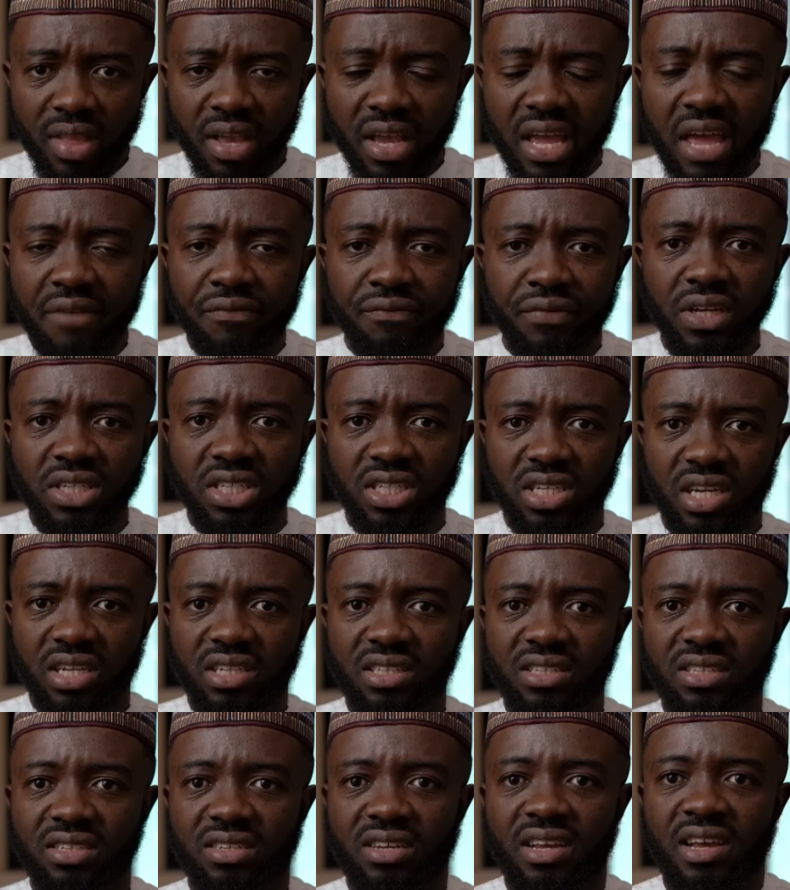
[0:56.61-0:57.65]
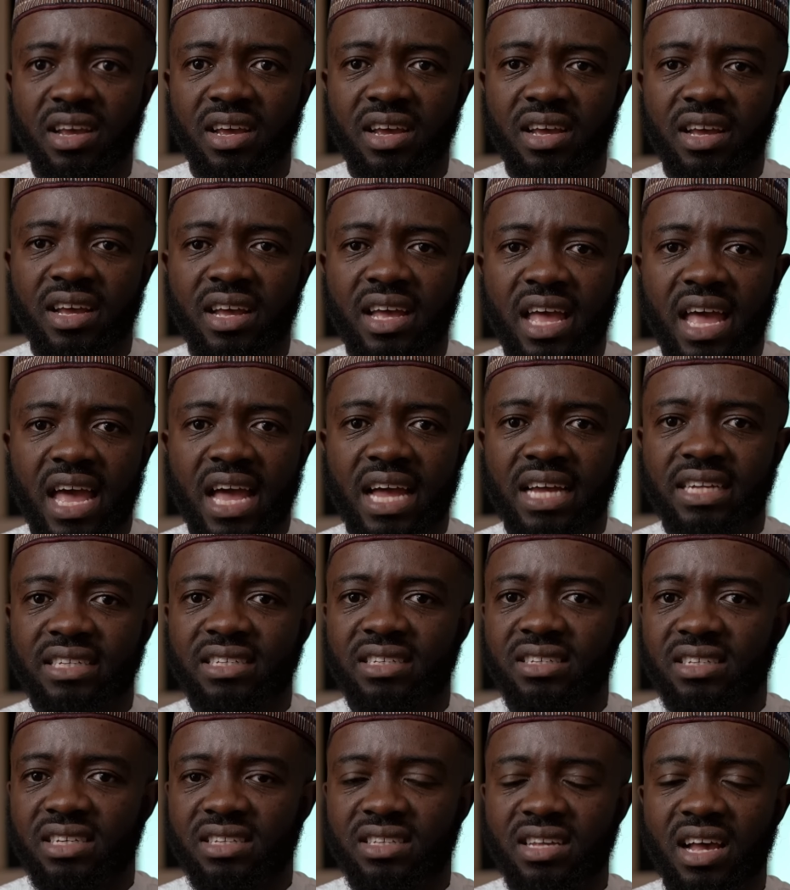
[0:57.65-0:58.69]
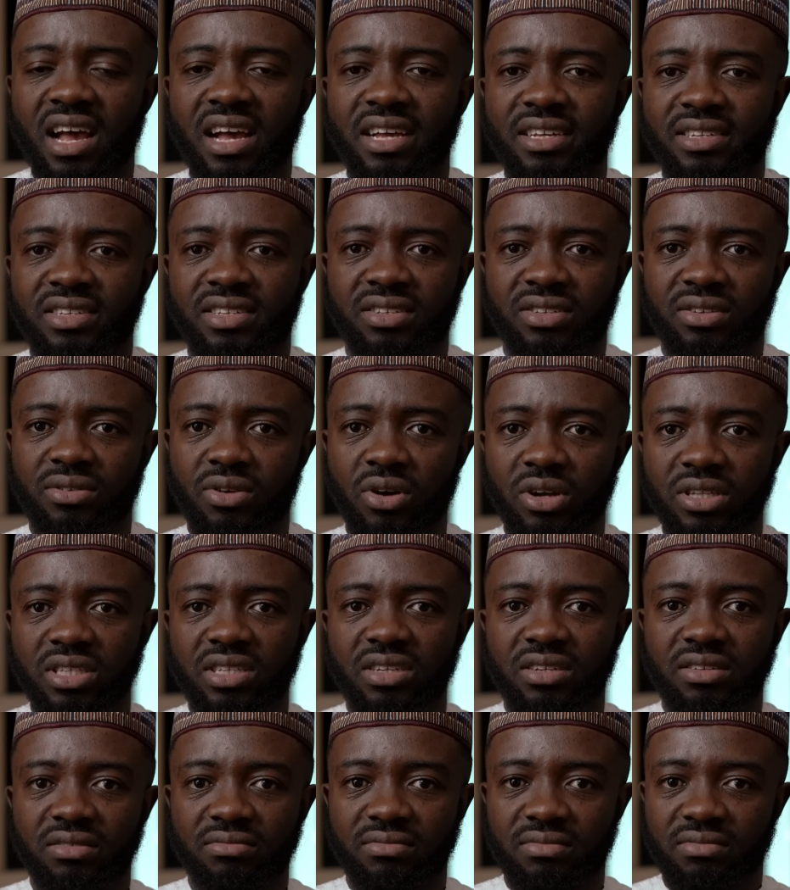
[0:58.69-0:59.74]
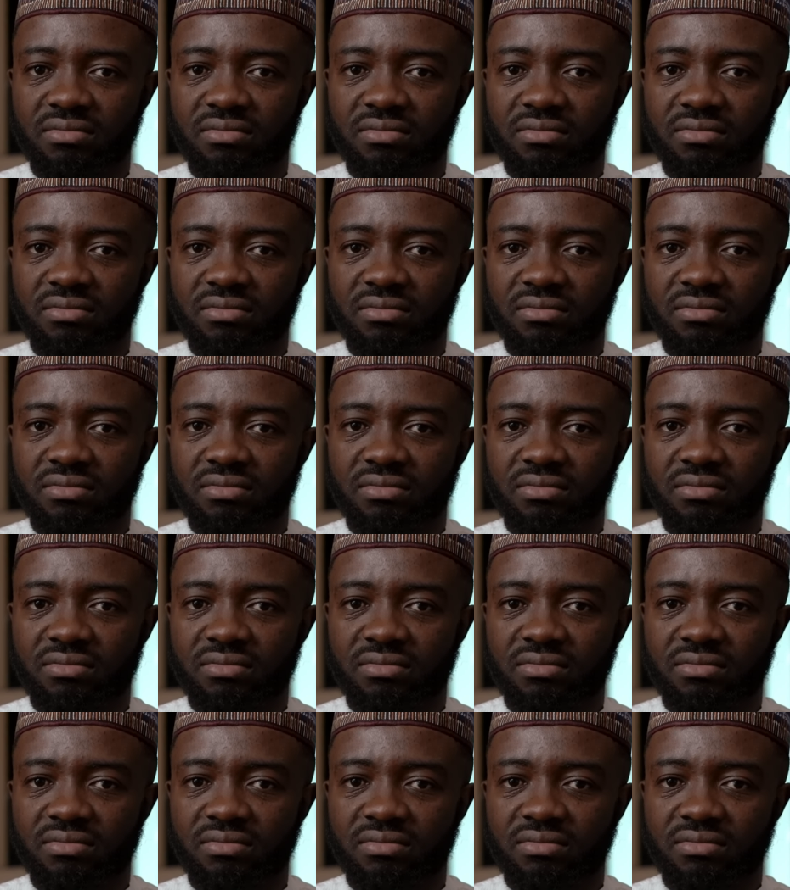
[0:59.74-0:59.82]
efficient, and it has gotten